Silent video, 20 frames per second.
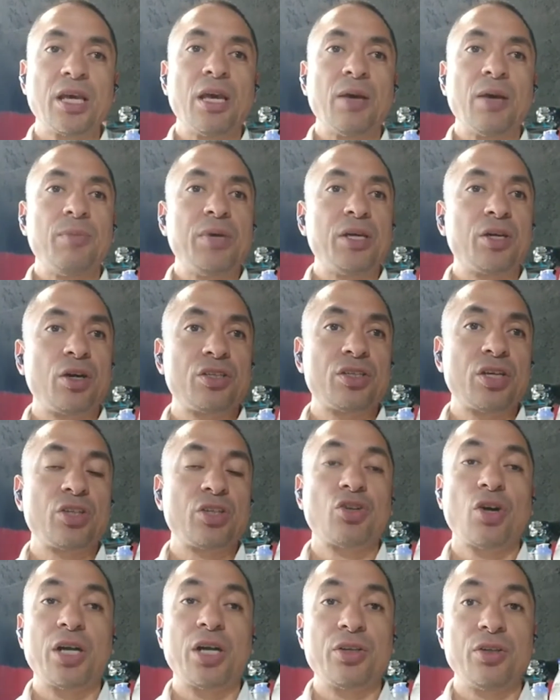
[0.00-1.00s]
because I
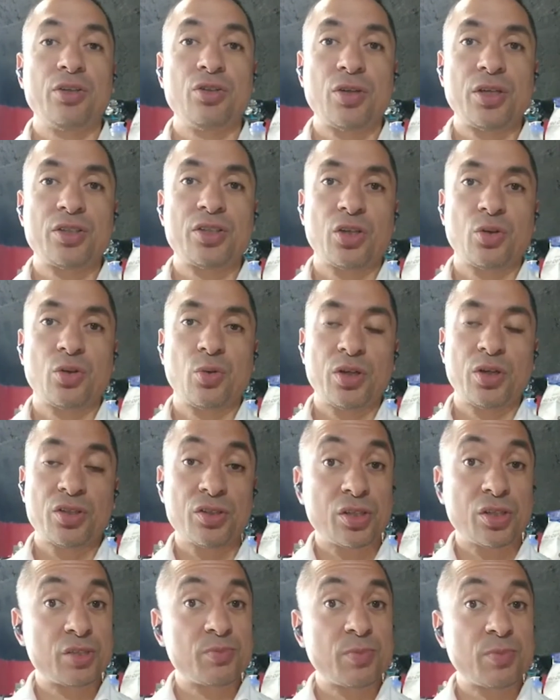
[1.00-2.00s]
try to address your
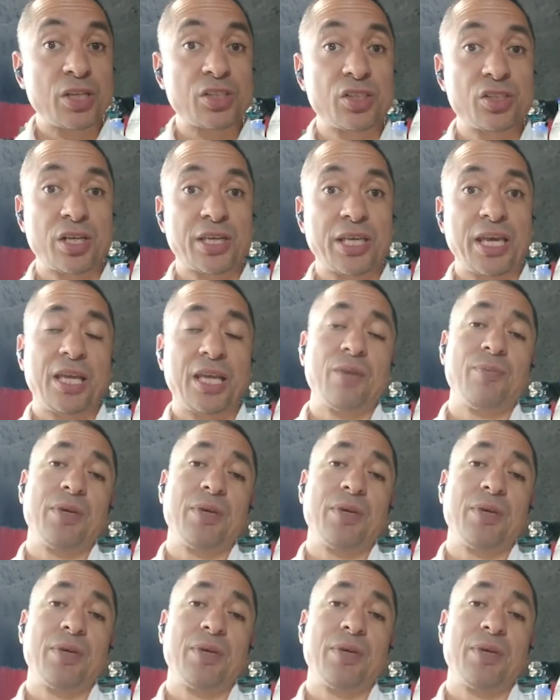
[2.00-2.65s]
questions as much as I can.